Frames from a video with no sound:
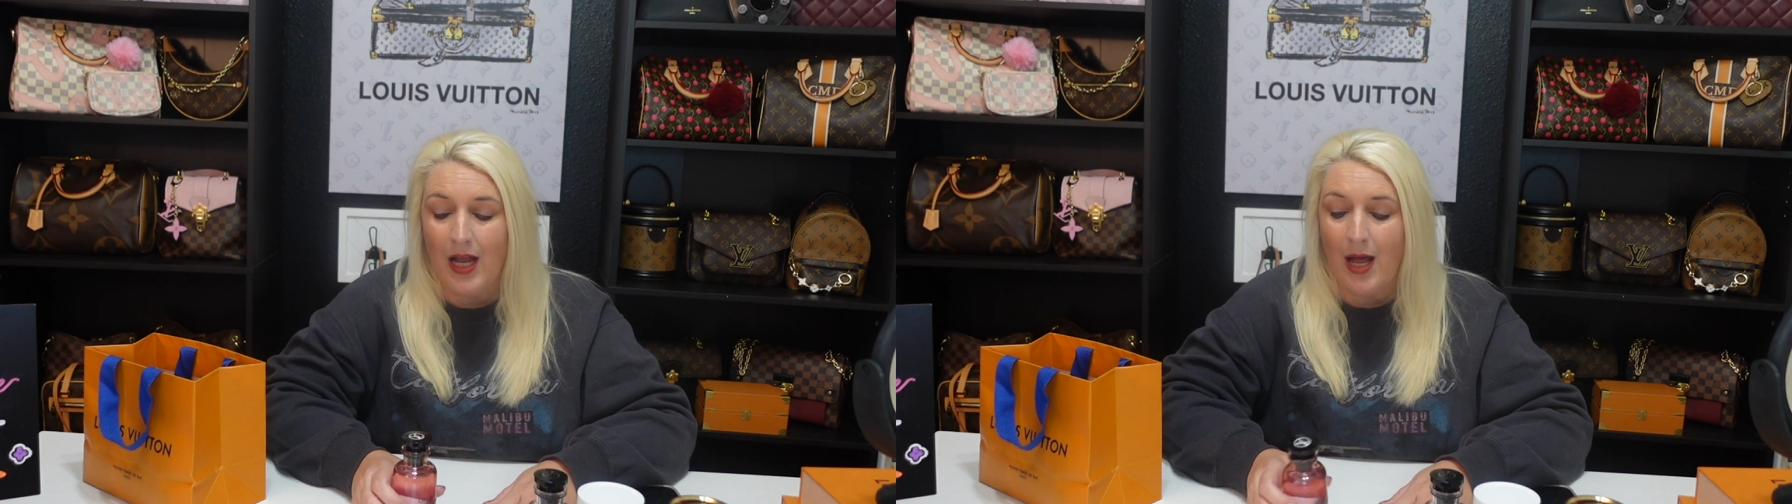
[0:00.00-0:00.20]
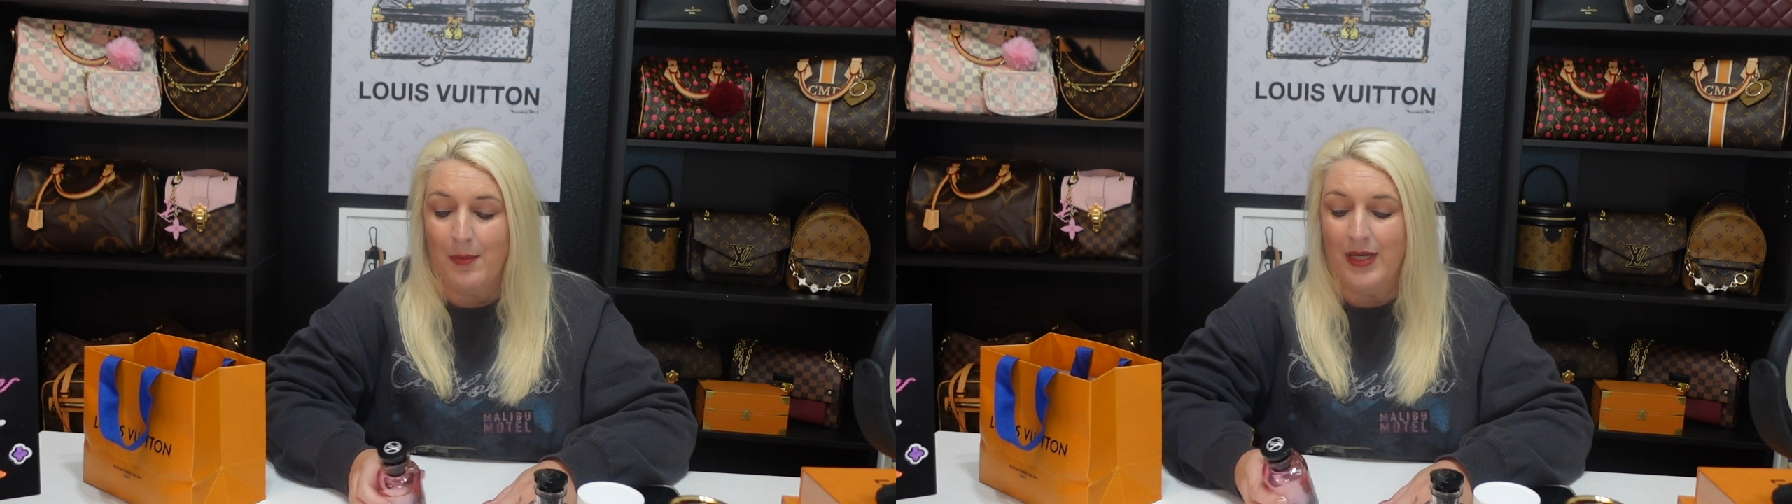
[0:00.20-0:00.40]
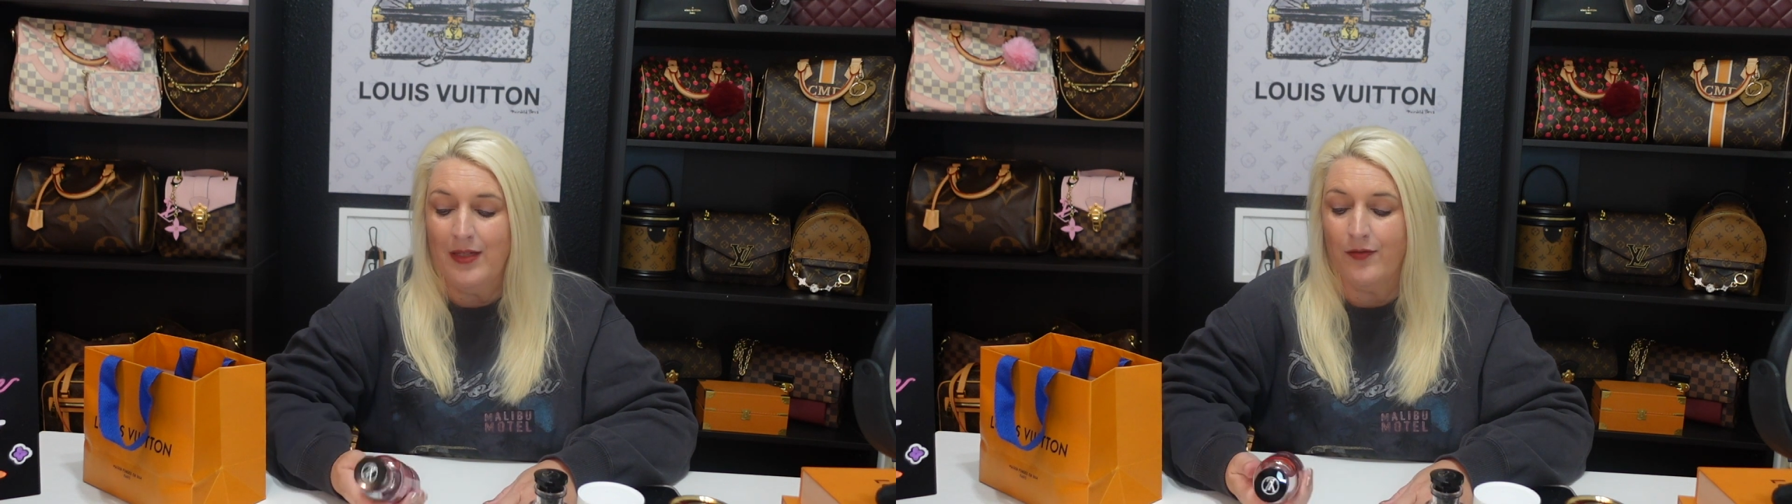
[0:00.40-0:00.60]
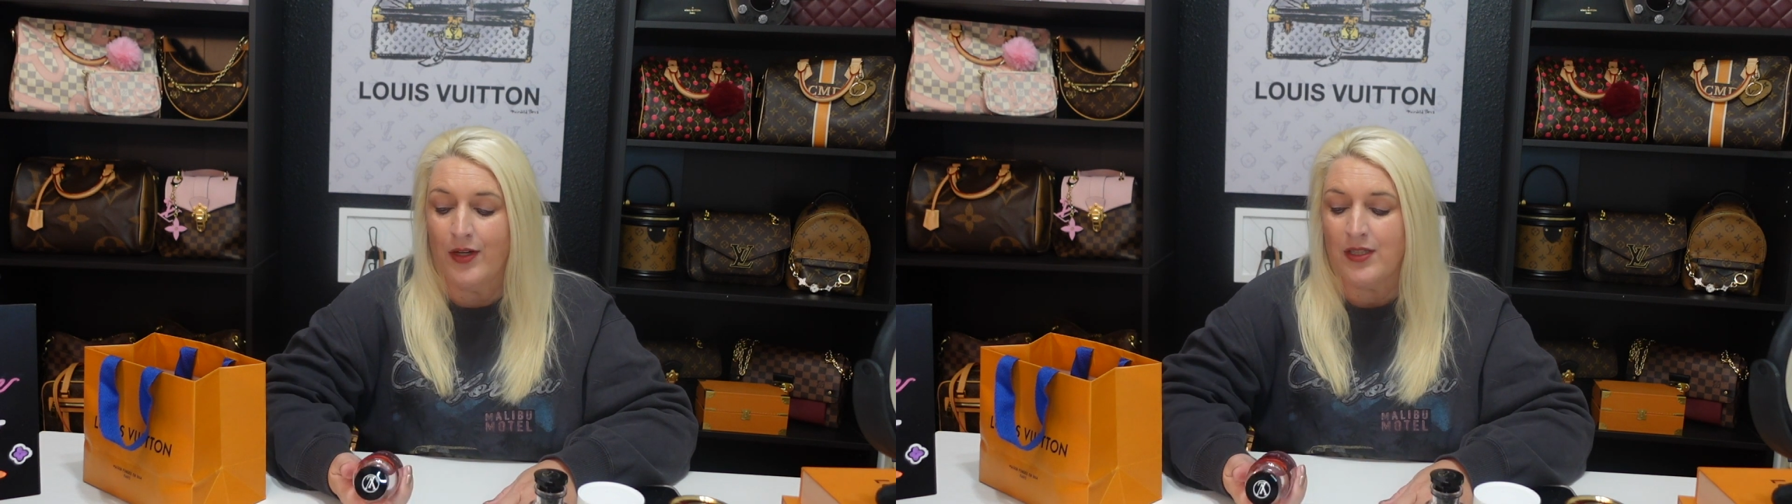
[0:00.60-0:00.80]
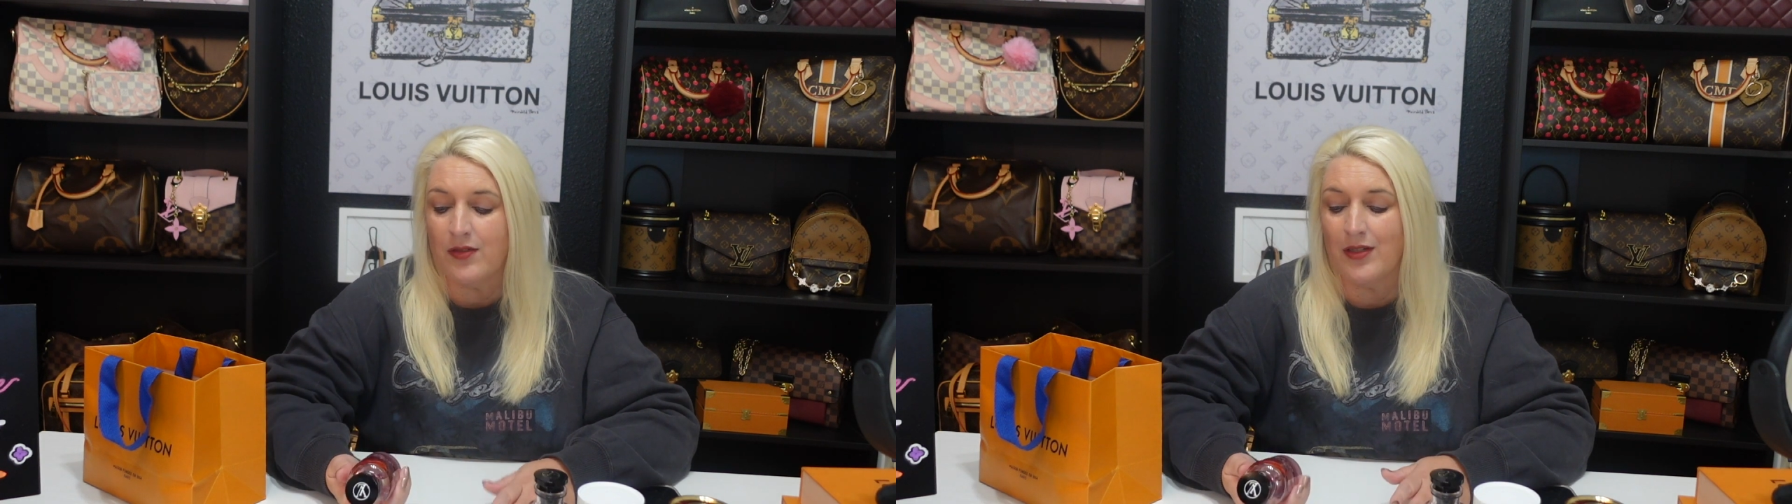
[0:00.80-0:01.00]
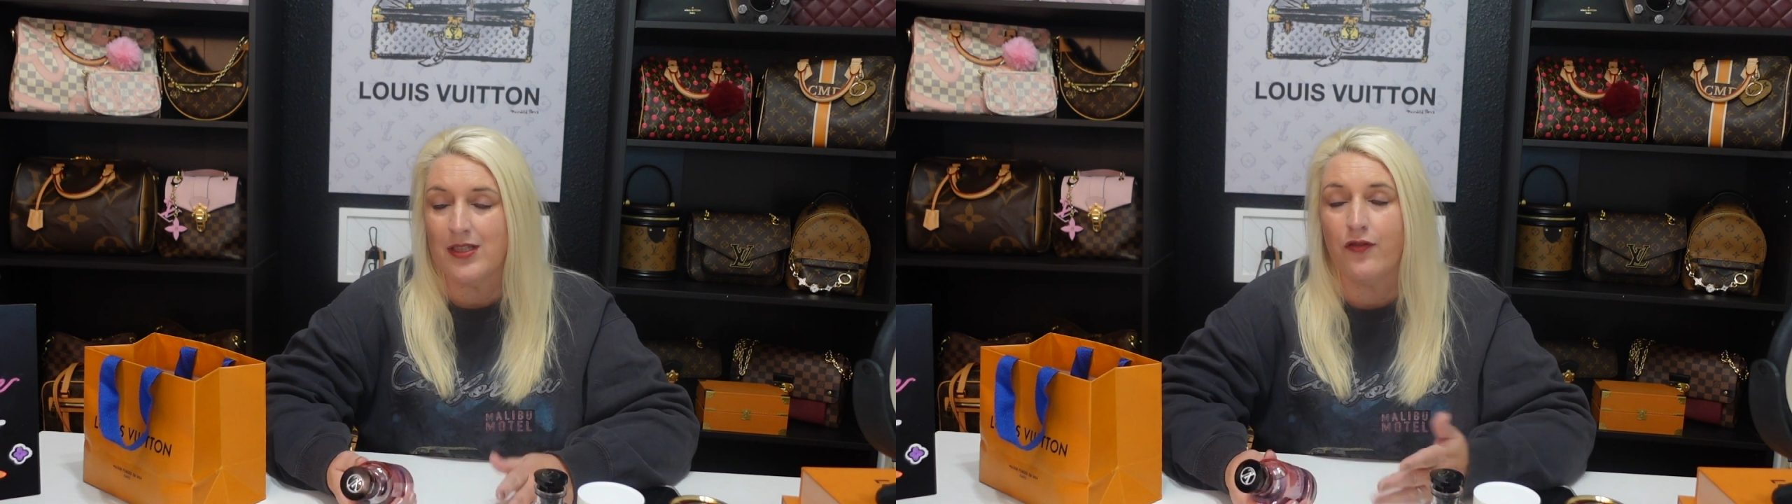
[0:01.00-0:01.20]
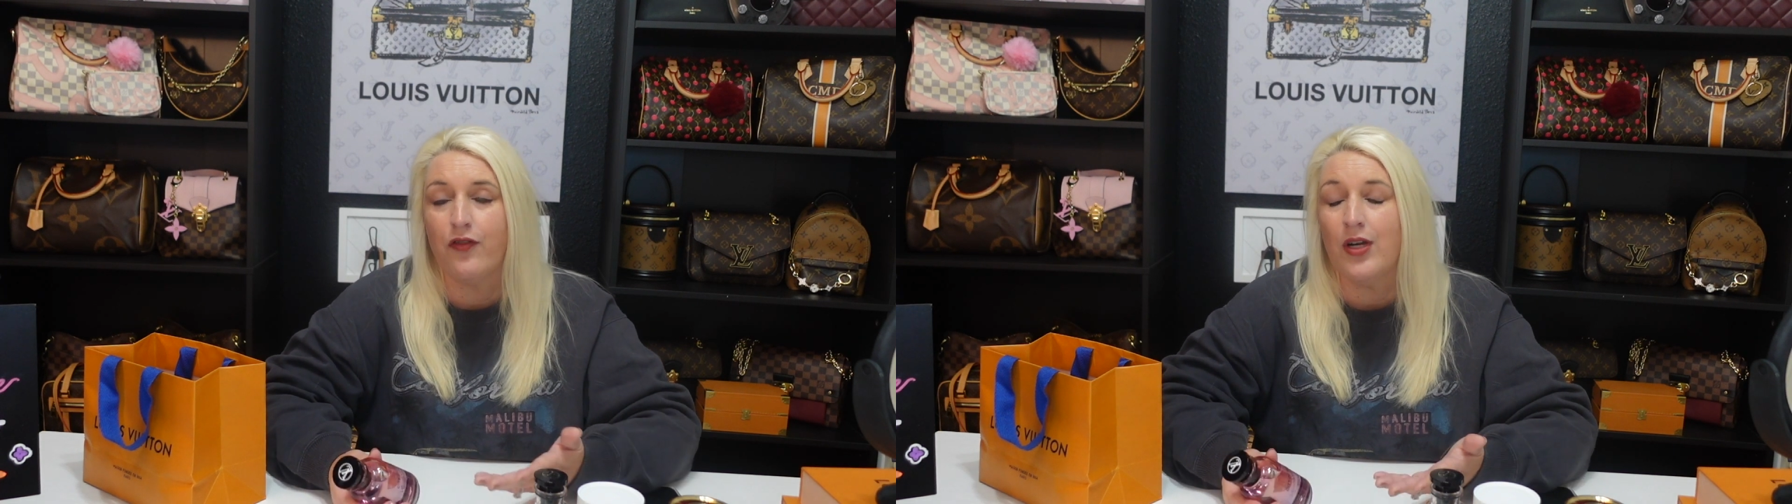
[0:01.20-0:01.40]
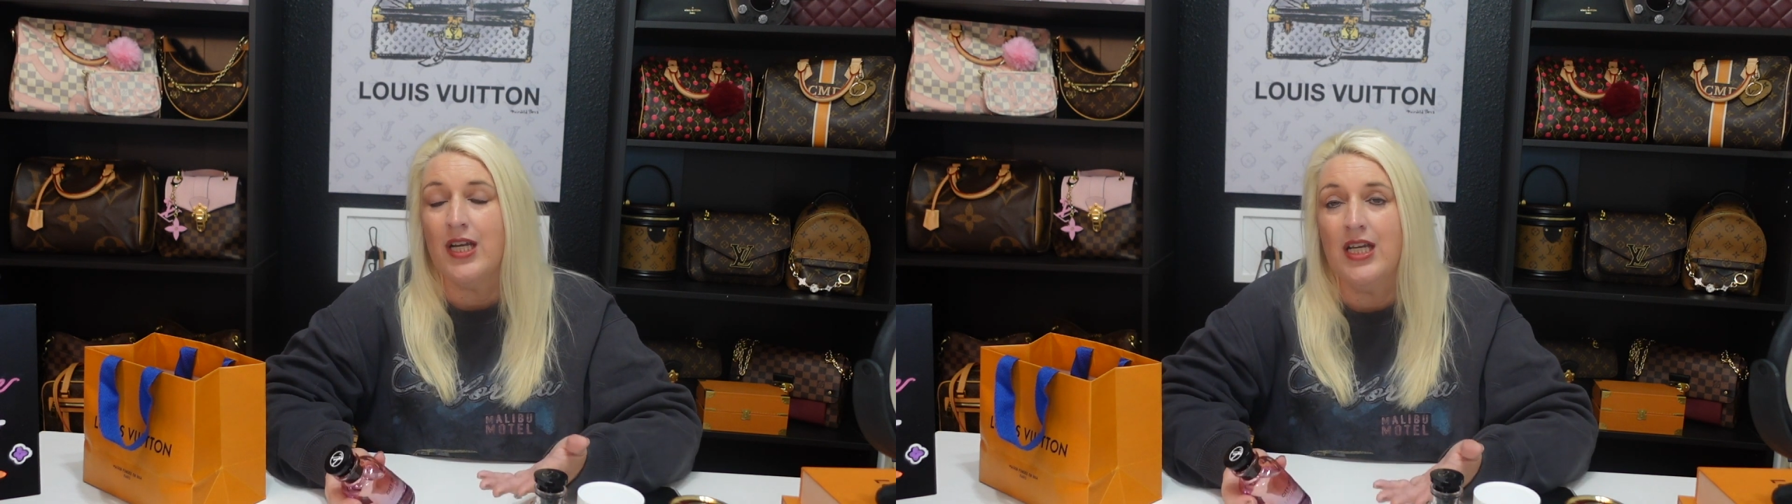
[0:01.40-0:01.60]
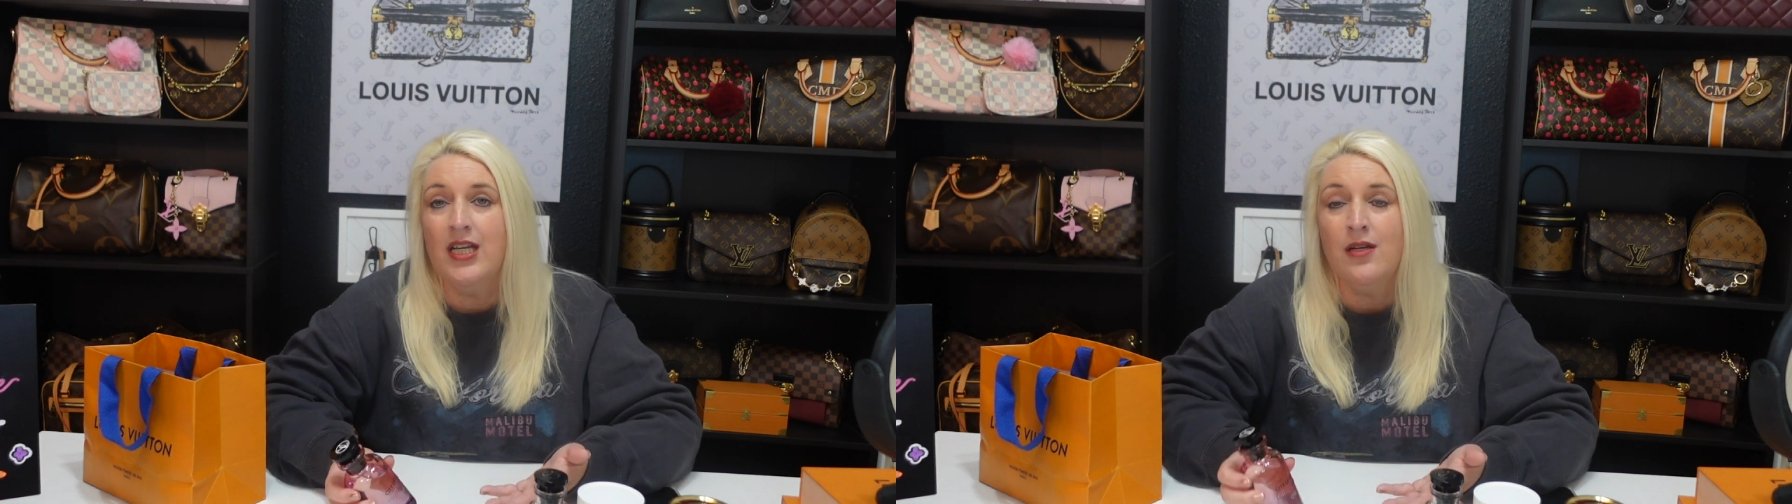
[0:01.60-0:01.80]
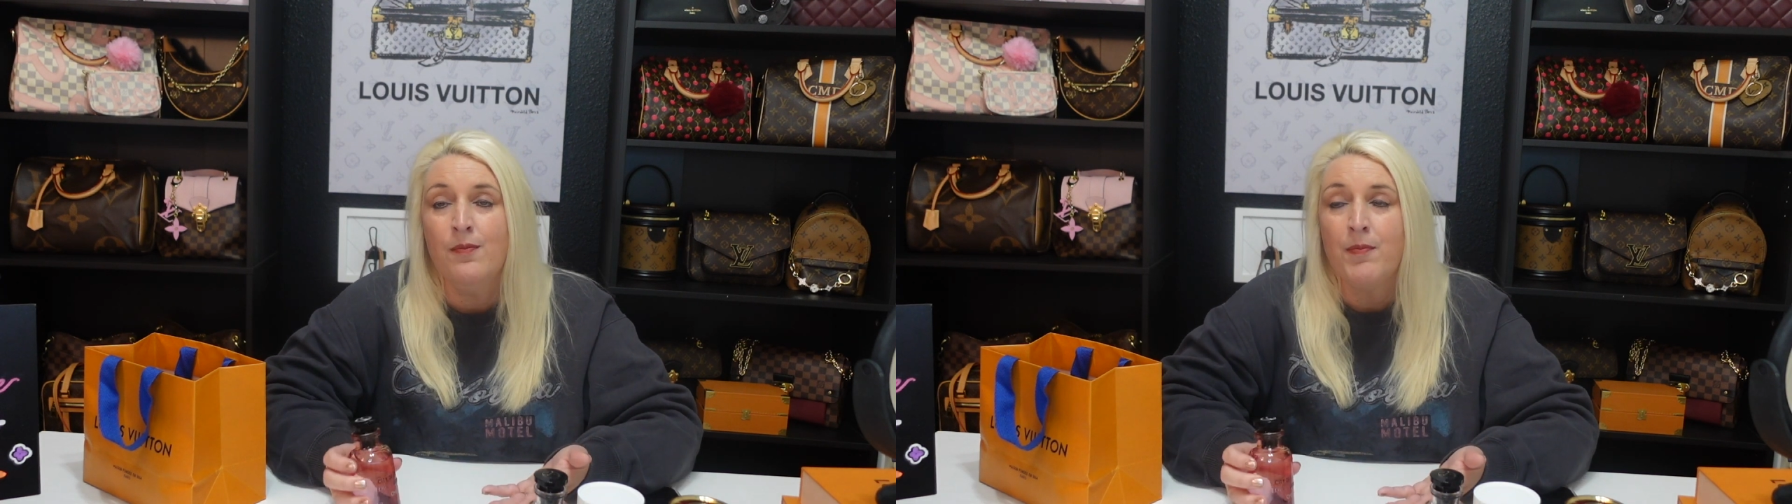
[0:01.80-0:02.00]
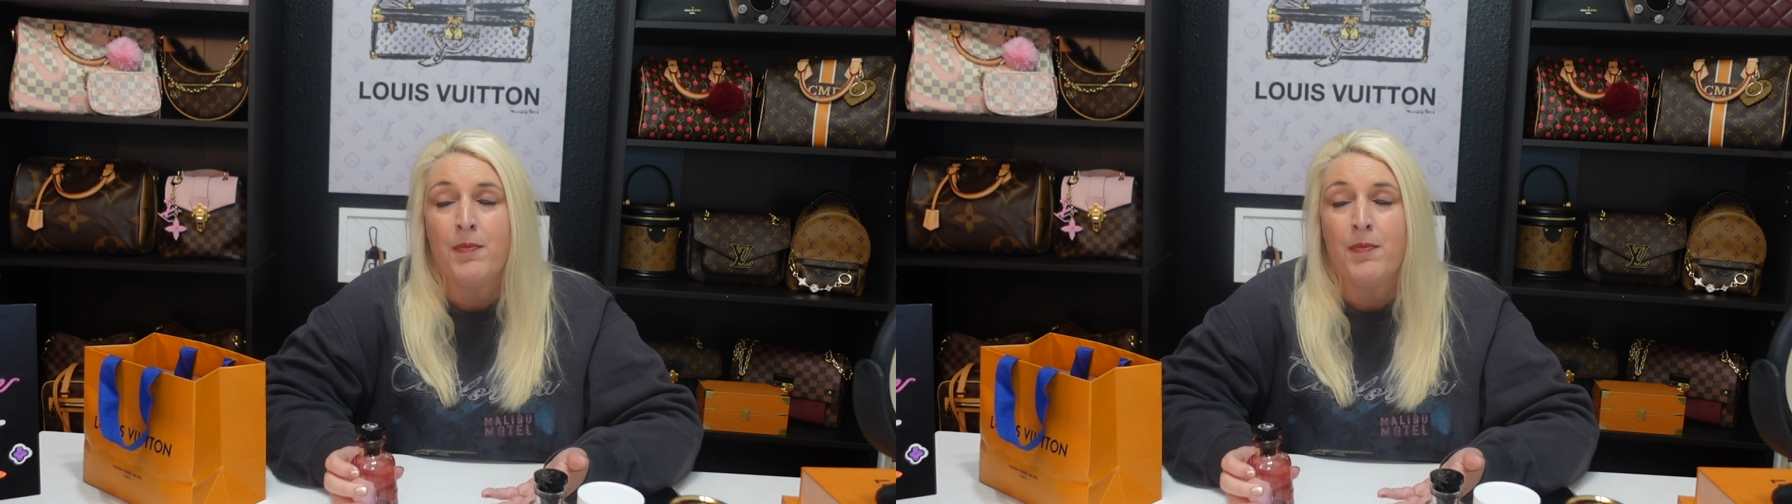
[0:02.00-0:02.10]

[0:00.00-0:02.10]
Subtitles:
I mean, first of all, it's free.